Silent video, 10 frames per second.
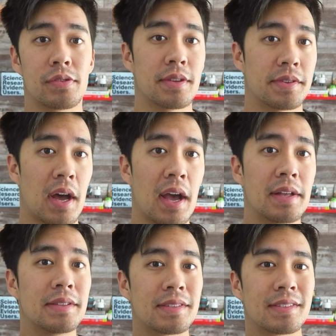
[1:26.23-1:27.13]

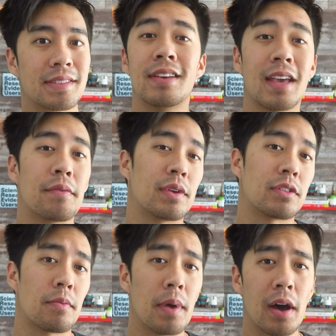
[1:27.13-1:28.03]
designs. You can't read
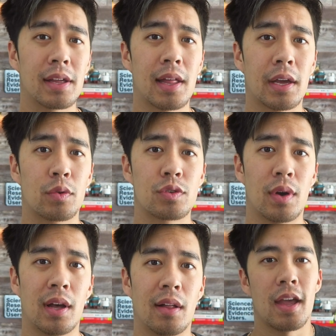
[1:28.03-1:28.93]
their body language
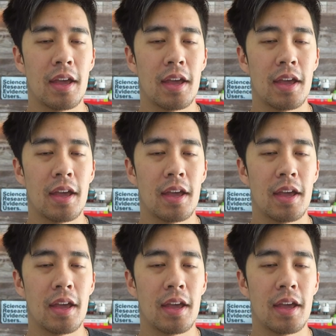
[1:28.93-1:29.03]
well.